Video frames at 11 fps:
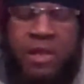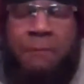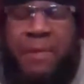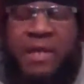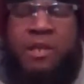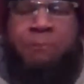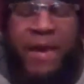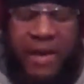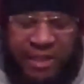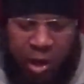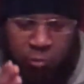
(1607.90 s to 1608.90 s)
Manny
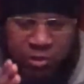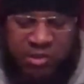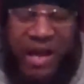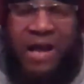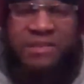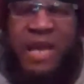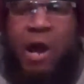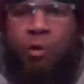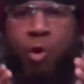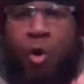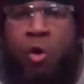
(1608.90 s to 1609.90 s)
Pacquiao was knocked
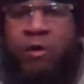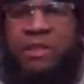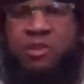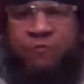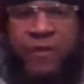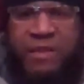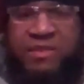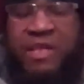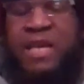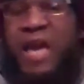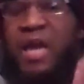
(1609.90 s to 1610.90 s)
out on his face.
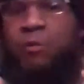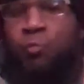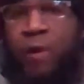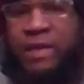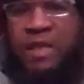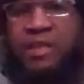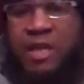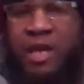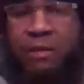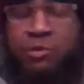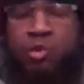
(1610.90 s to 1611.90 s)
And when he
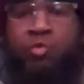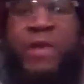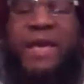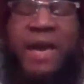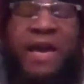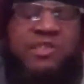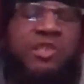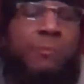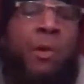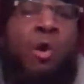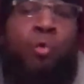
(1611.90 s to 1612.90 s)
came to, they asked
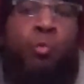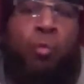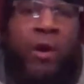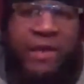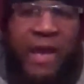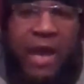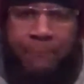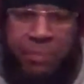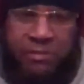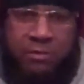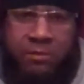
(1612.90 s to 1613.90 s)
him, what
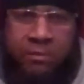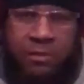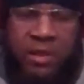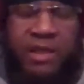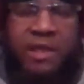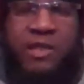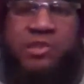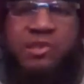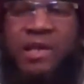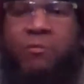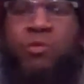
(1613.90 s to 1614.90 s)
happened? He
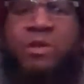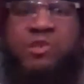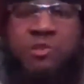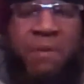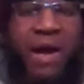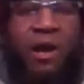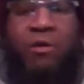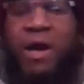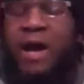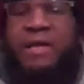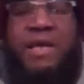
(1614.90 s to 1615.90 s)
said, with a smile,
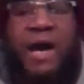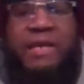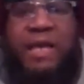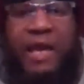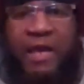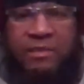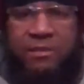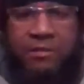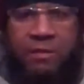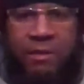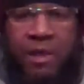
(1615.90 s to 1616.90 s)
I got
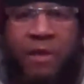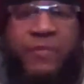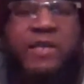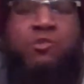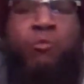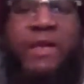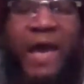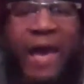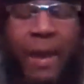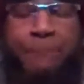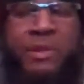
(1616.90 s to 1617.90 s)
hit. That's what
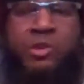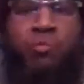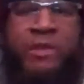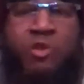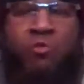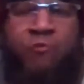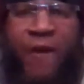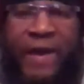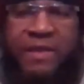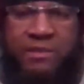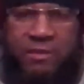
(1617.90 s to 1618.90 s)
happens when you
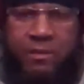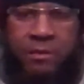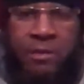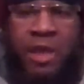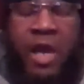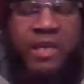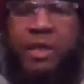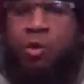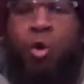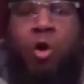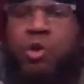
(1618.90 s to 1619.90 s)
fight. Yet
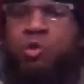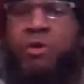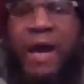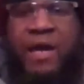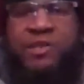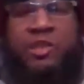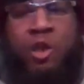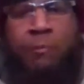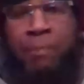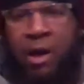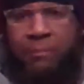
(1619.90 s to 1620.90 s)
all you guys in
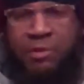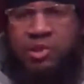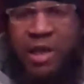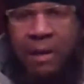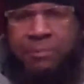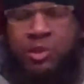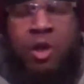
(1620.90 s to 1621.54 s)
your barbershops,